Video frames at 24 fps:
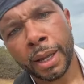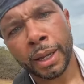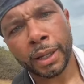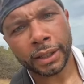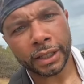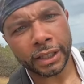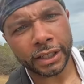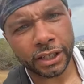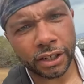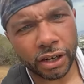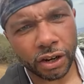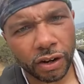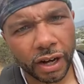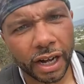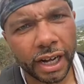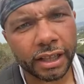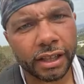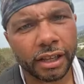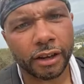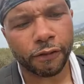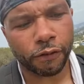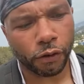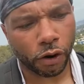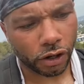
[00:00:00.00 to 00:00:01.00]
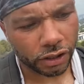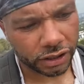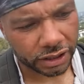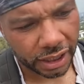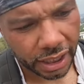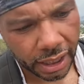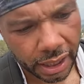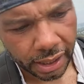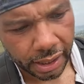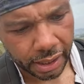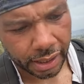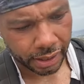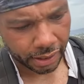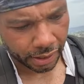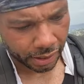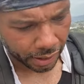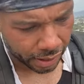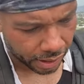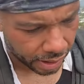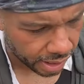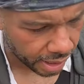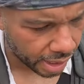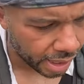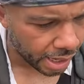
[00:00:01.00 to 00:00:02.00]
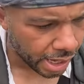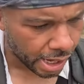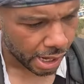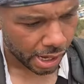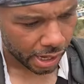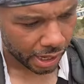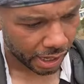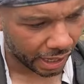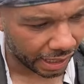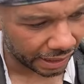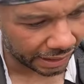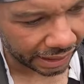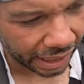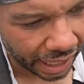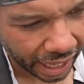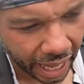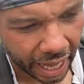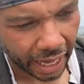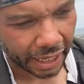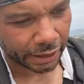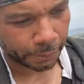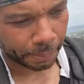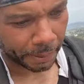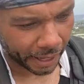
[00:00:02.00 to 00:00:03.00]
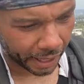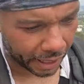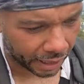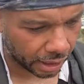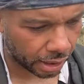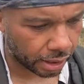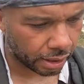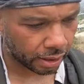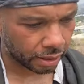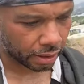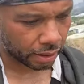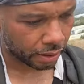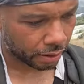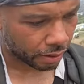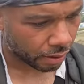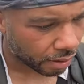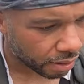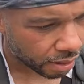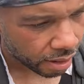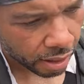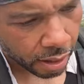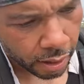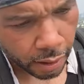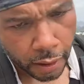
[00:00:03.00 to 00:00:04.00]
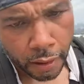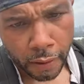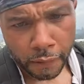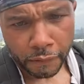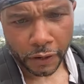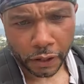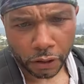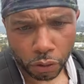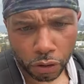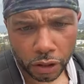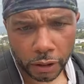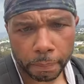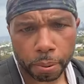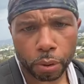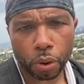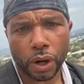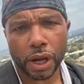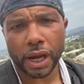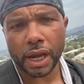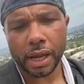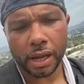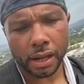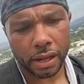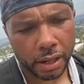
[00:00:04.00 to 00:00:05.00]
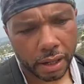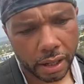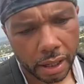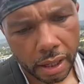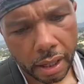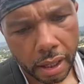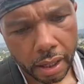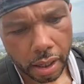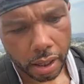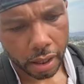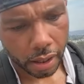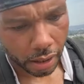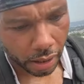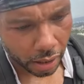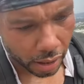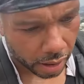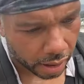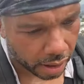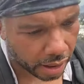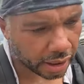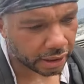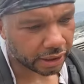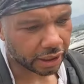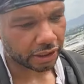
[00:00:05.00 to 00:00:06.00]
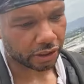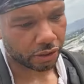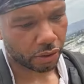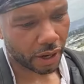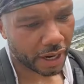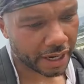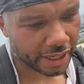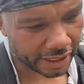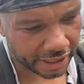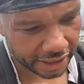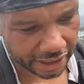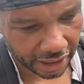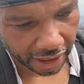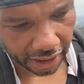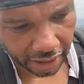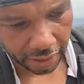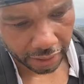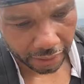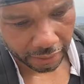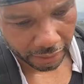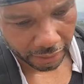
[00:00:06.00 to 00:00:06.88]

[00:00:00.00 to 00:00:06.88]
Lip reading: Did you know Anthony Frosty is the highest paid federal employee? Shit's crazy, son.